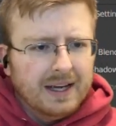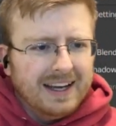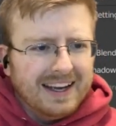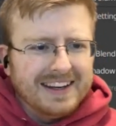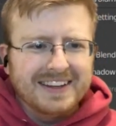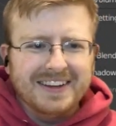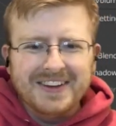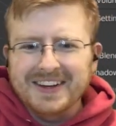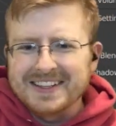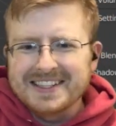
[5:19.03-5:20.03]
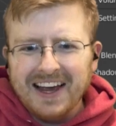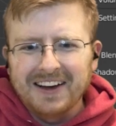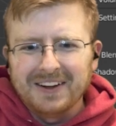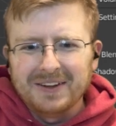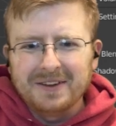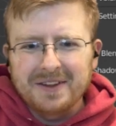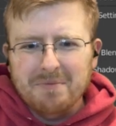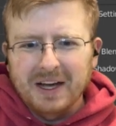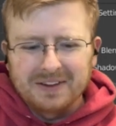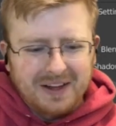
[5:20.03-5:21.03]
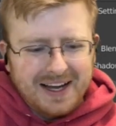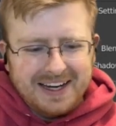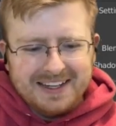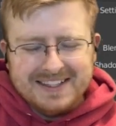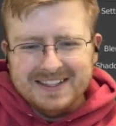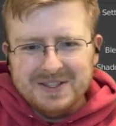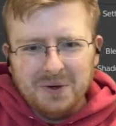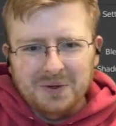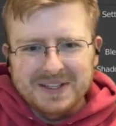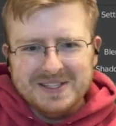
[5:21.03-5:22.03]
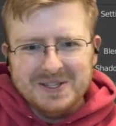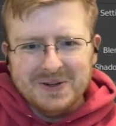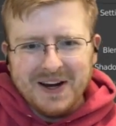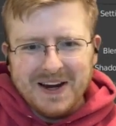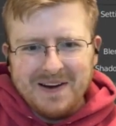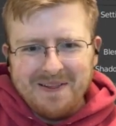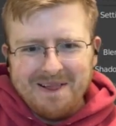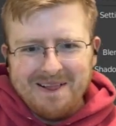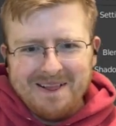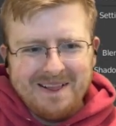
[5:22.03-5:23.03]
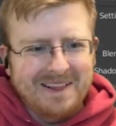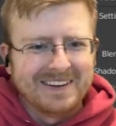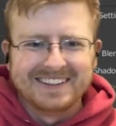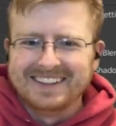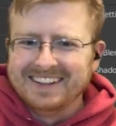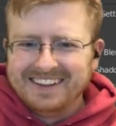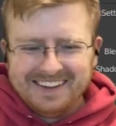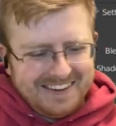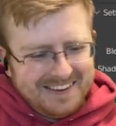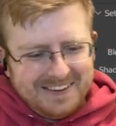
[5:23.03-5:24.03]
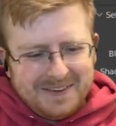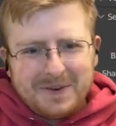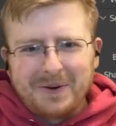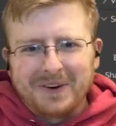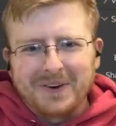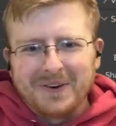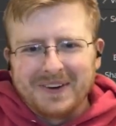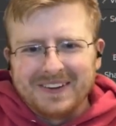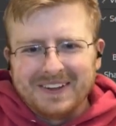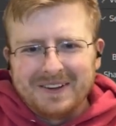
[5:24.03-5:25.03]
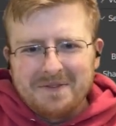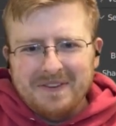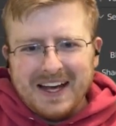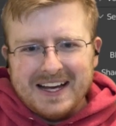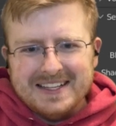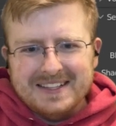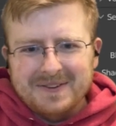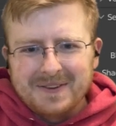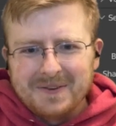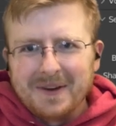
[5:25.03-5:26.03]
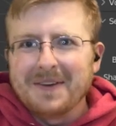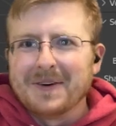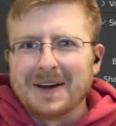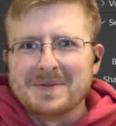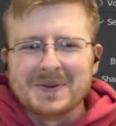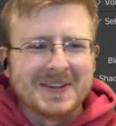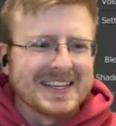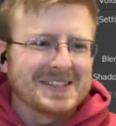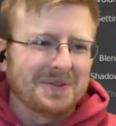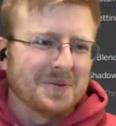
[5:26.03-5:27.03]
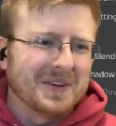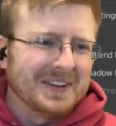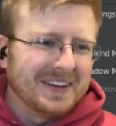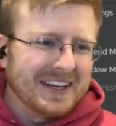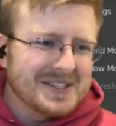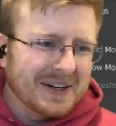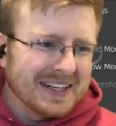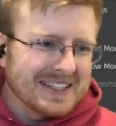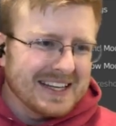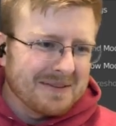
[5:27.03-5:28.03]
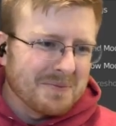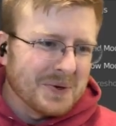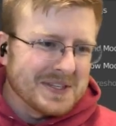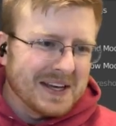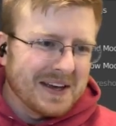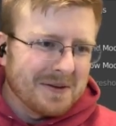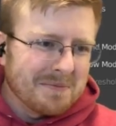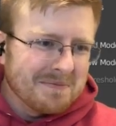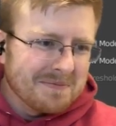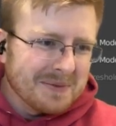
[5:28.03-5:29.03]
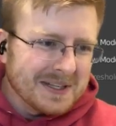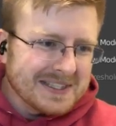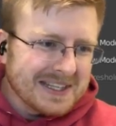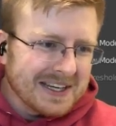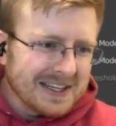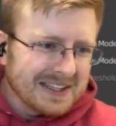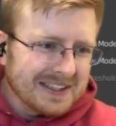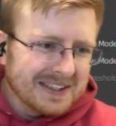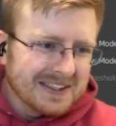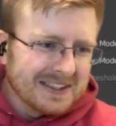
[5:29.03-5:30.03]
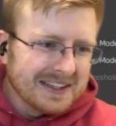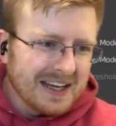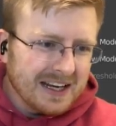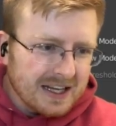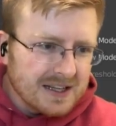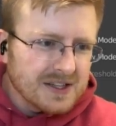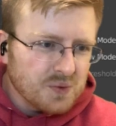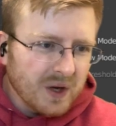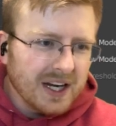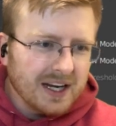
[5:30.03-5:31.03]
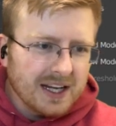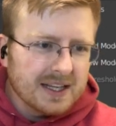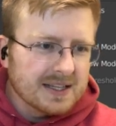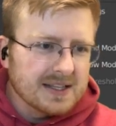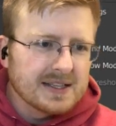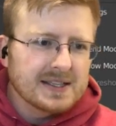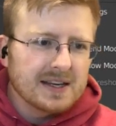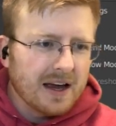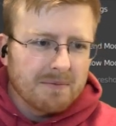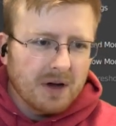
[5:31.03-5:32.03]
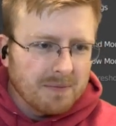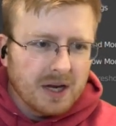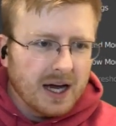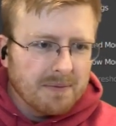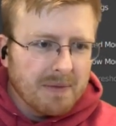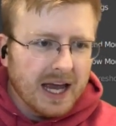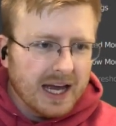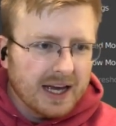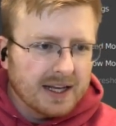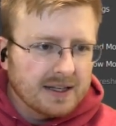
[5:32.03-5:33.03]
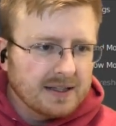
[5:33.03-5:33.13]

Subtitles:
And you can tell that my line isn't totally straight. Oh, we were going a little fast. When I'm doing this for real, I try to take more time, but it is what it is. I'm not mad.